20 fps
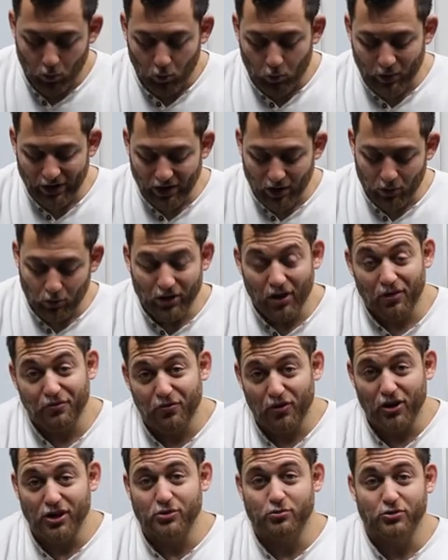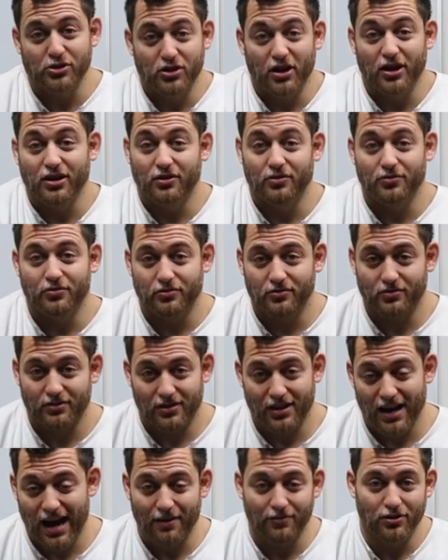when I first was kind of
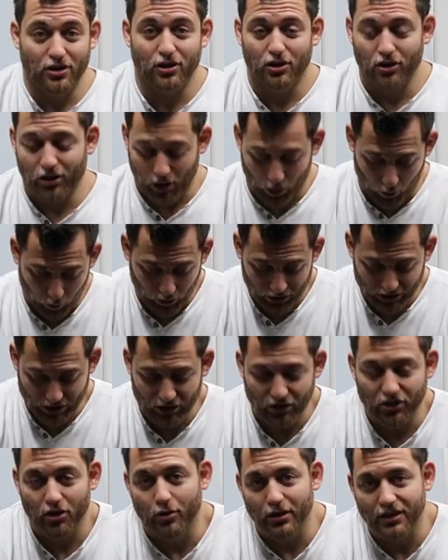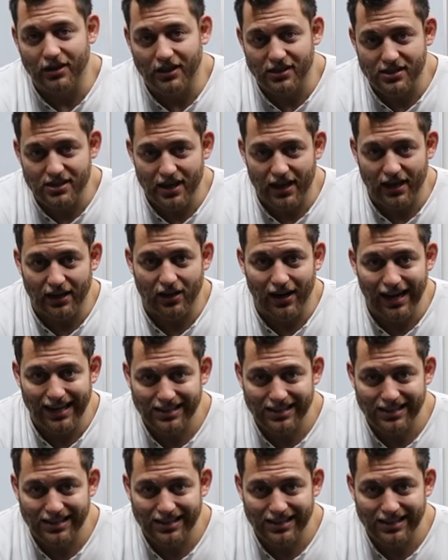having a look at what to do with this thing,